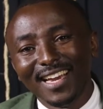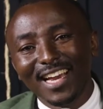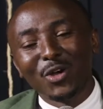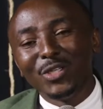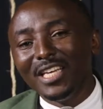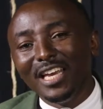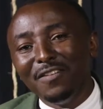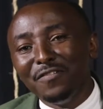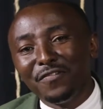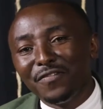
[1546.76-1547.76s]
Because
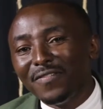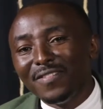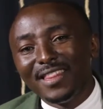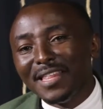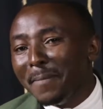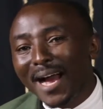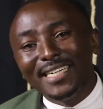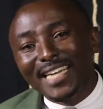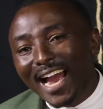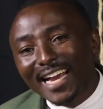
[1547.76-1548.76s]
if the
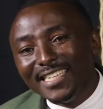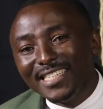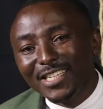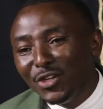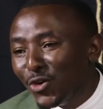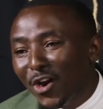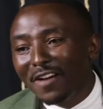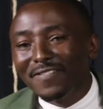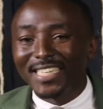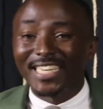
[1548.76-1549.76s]
man dies, you don't
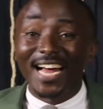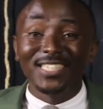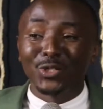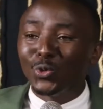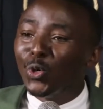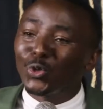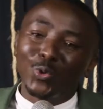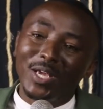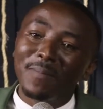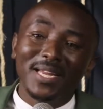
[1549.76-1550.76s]
have a chance to go to
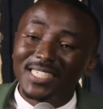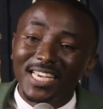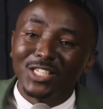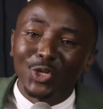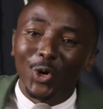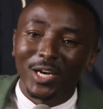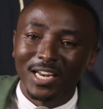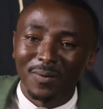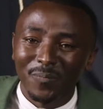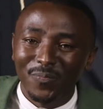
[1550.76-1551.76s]
him and say
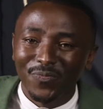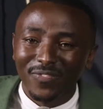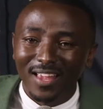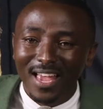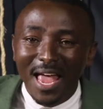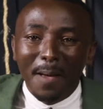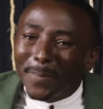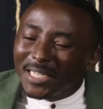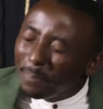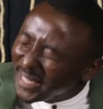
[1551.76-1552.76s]
sorry.
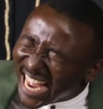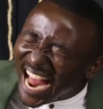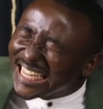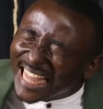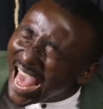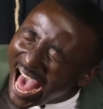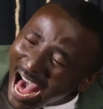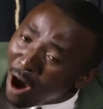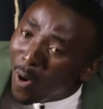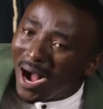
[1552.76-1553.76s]
But Peter, at the
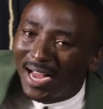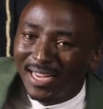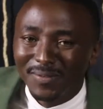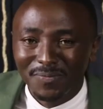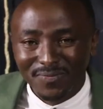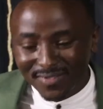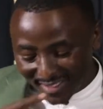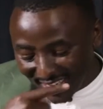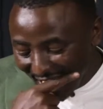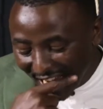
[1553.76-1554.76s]
hour,
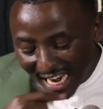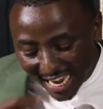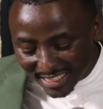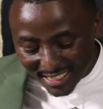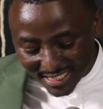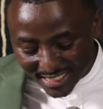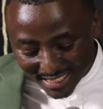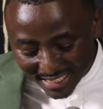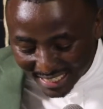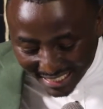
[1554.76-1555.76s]
he
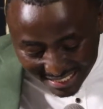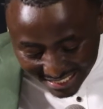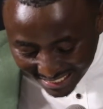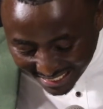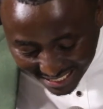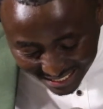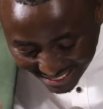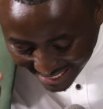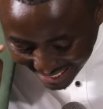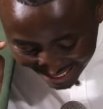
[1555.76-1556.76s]
lets
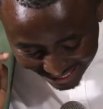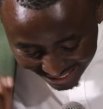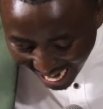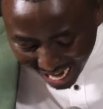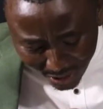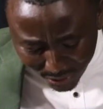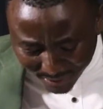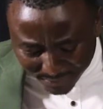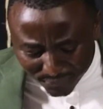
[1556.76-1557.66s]
Jesus down.